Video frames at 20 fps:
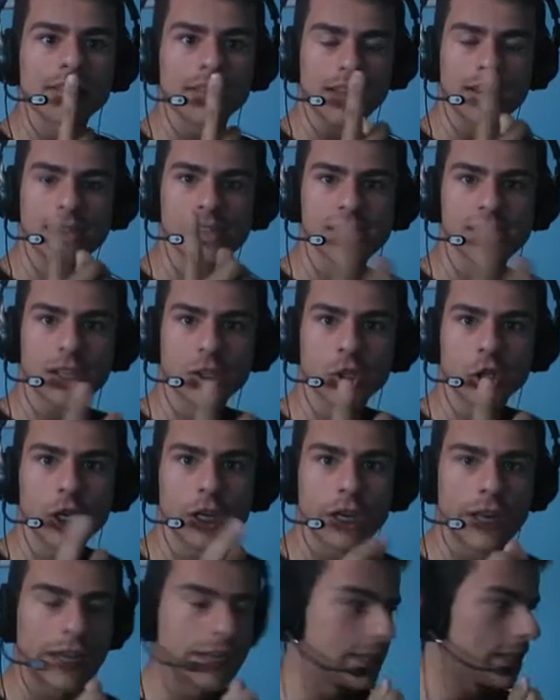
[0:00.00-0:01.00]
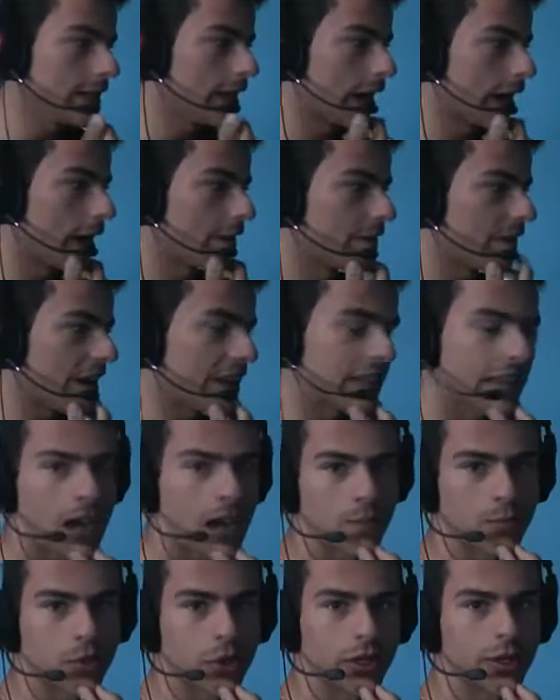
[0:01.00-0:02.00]
that is such a good idea. If I
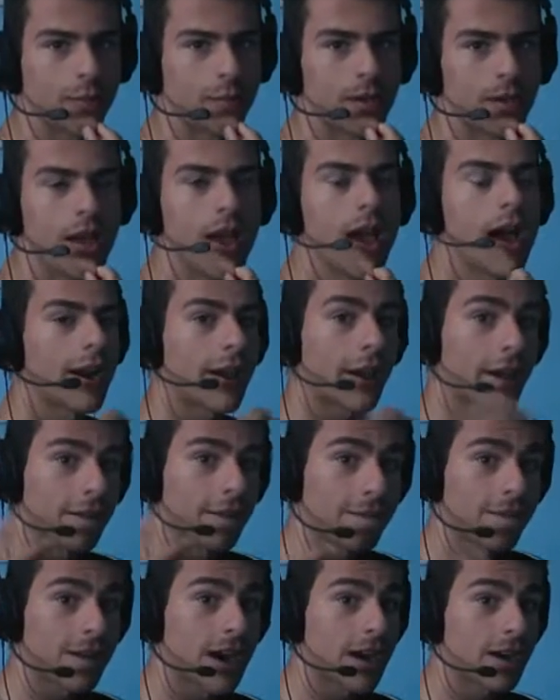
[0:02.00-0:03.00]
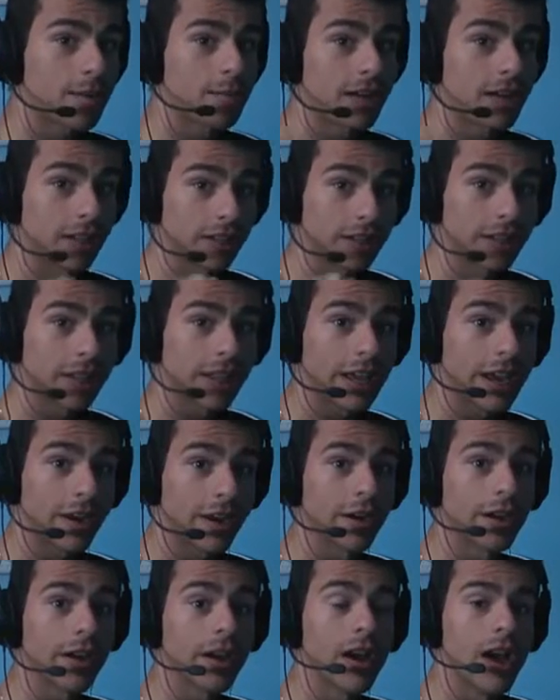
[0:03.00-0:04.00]
capture him and I could find him in a little
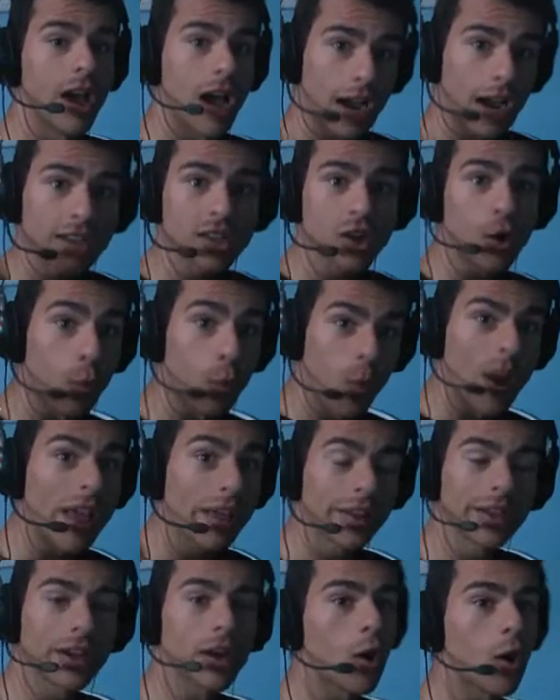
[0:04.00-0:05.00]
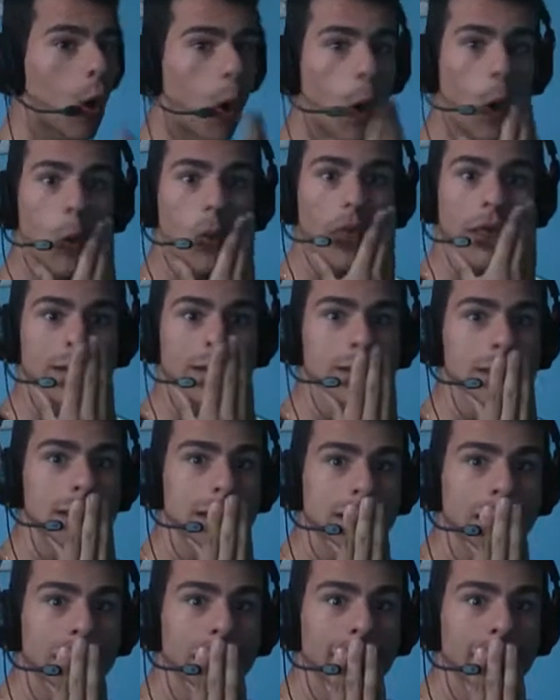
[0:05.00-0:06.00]
area, I could start wailing. Oh, that is
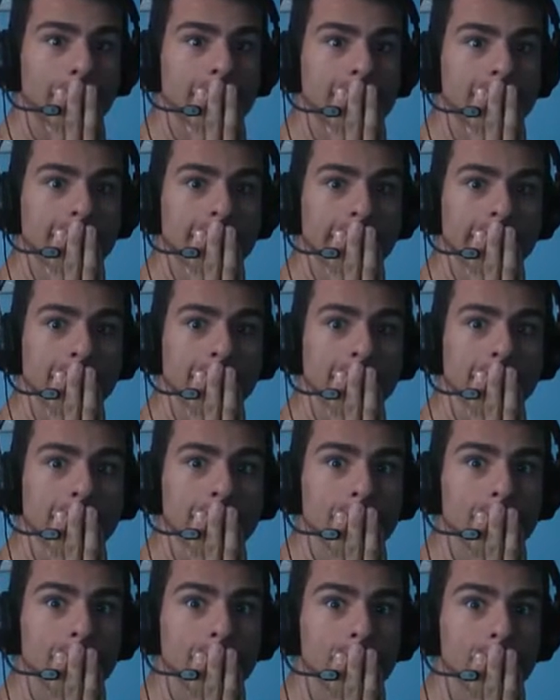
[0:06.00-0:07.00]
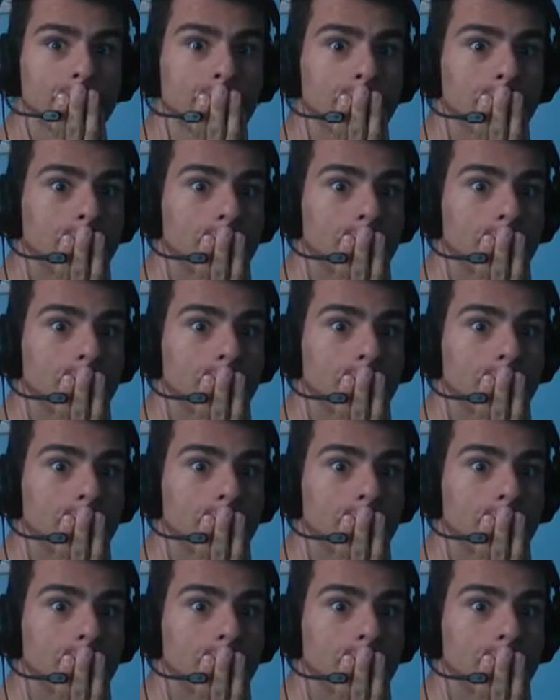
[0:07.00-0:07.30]
such a good idea.